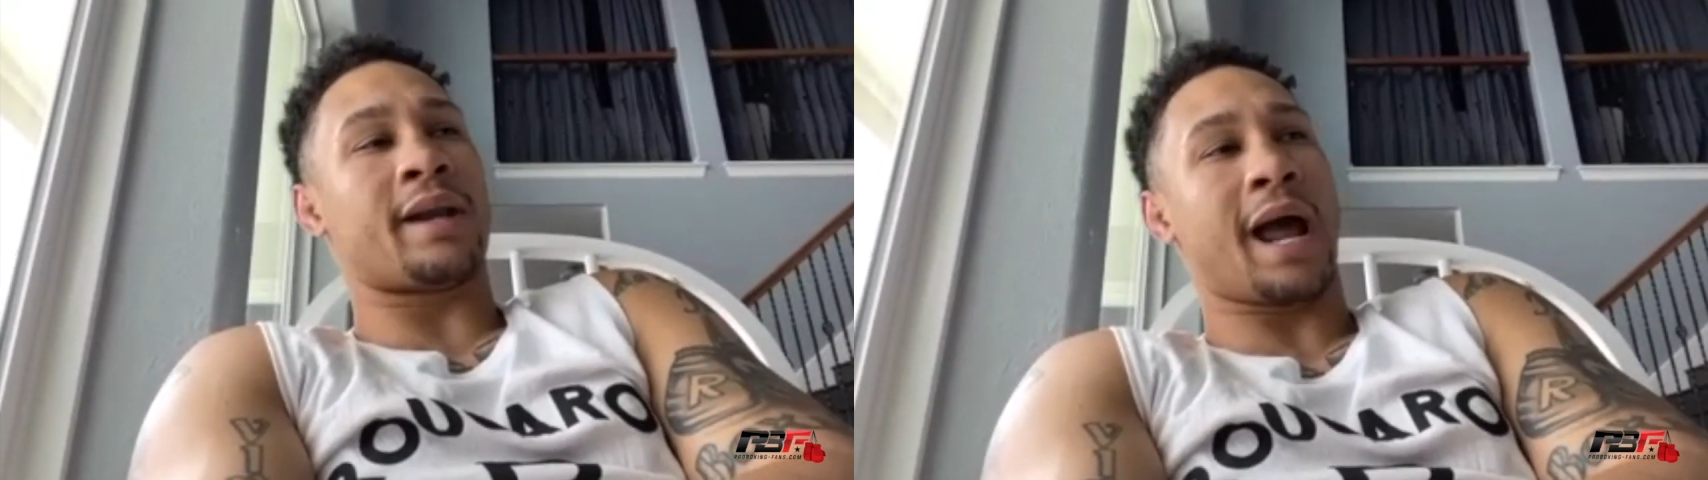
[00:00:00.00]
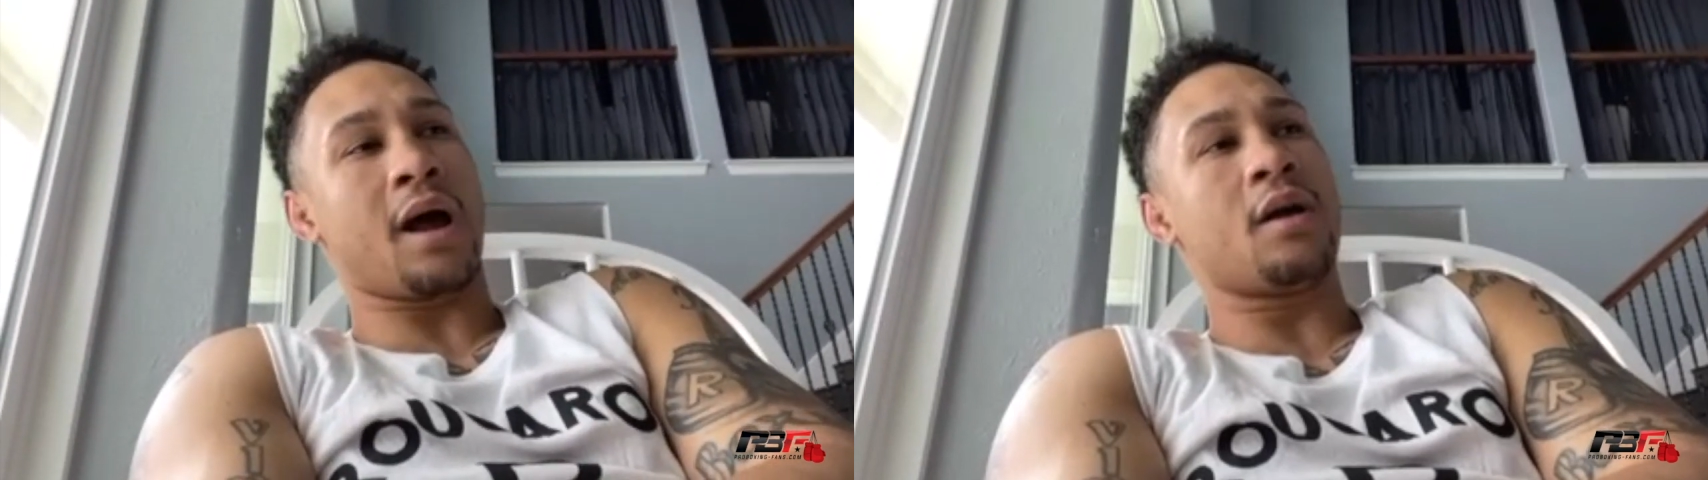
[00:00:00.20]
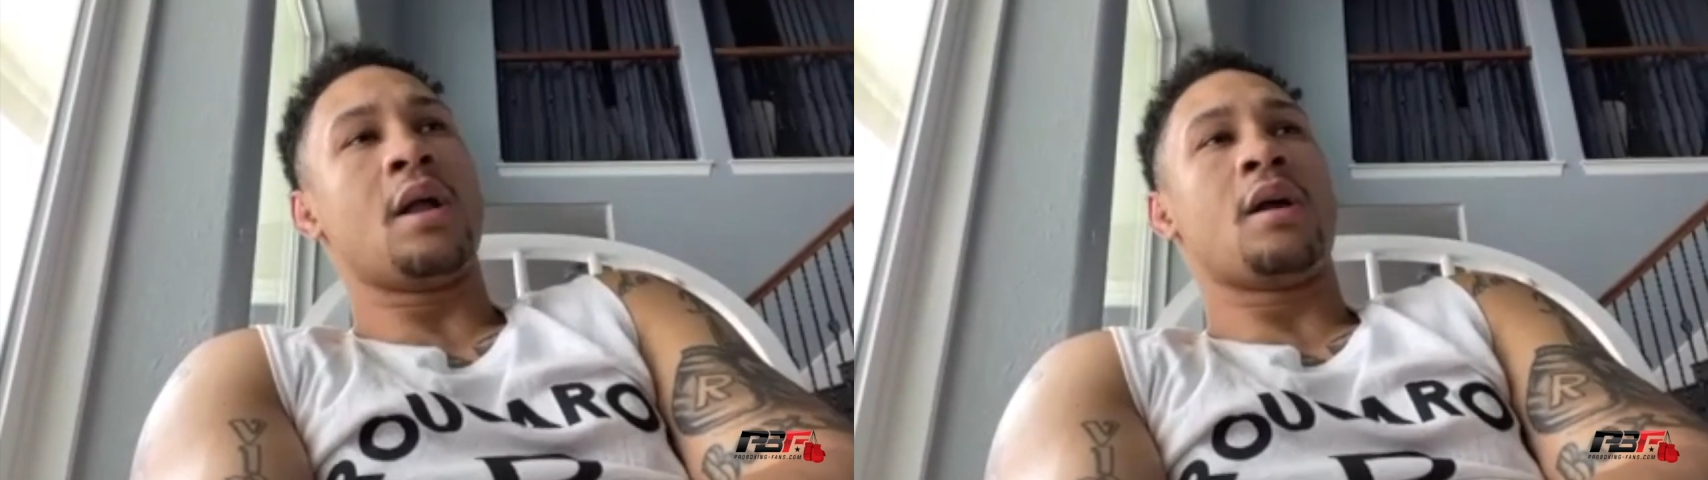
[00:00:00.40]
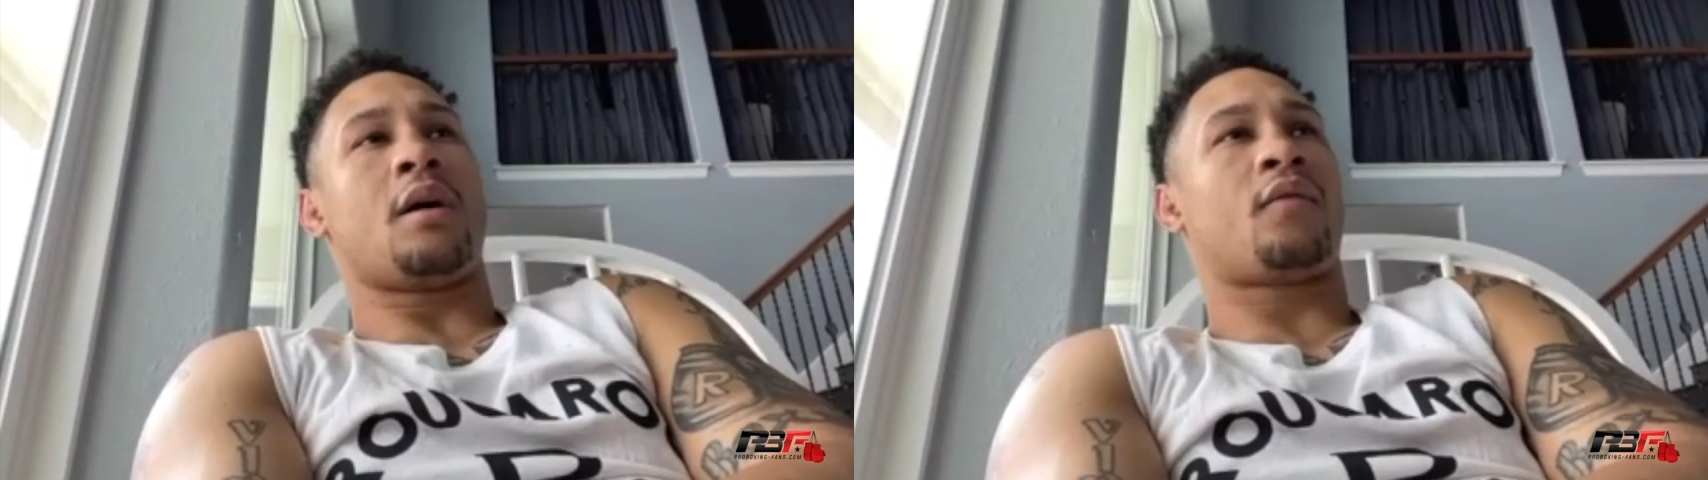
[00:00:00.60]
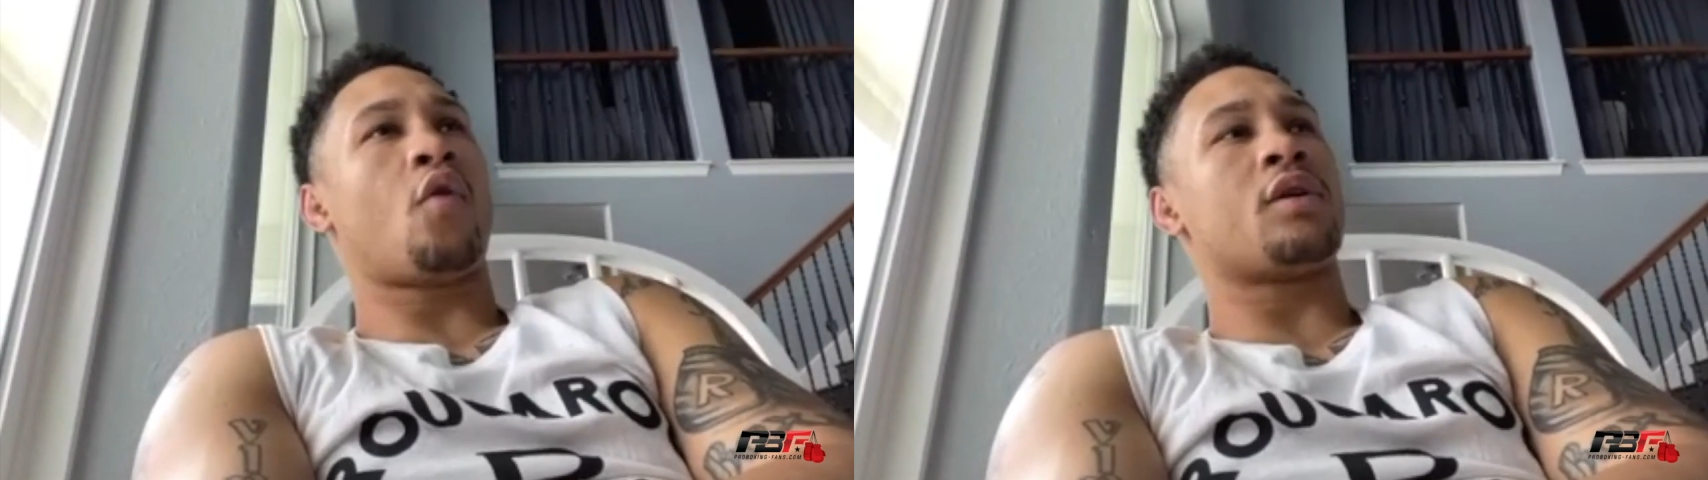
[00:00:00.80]
Now,
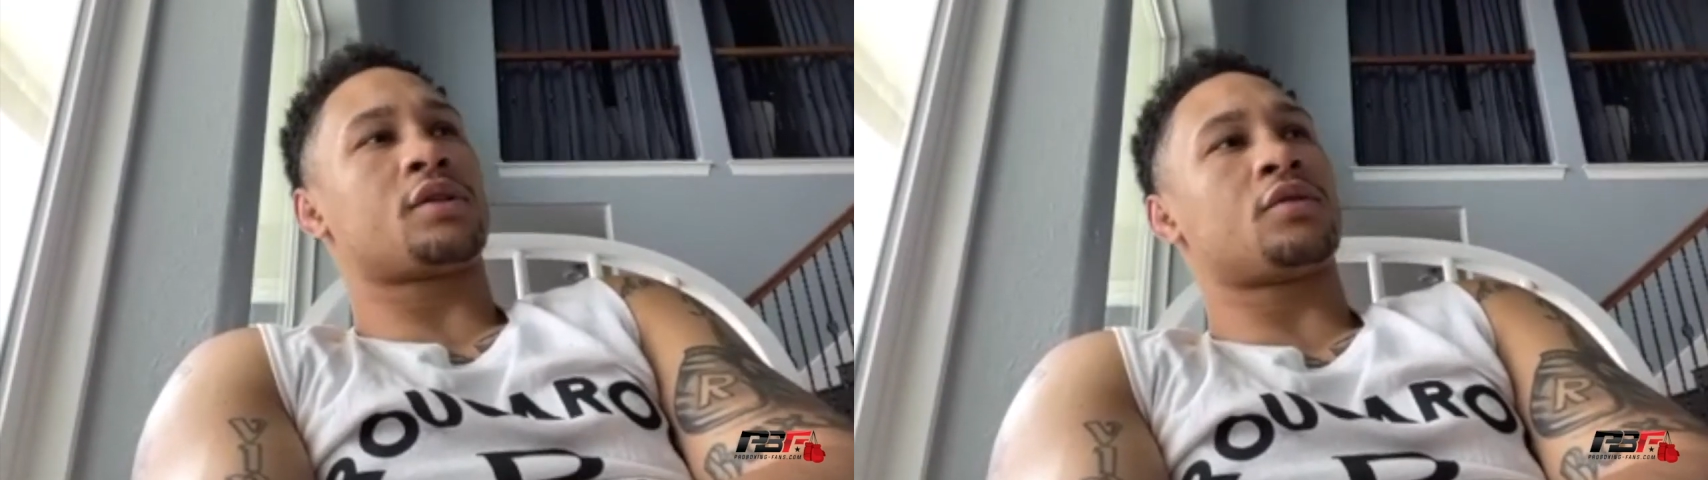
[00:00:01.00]
of course,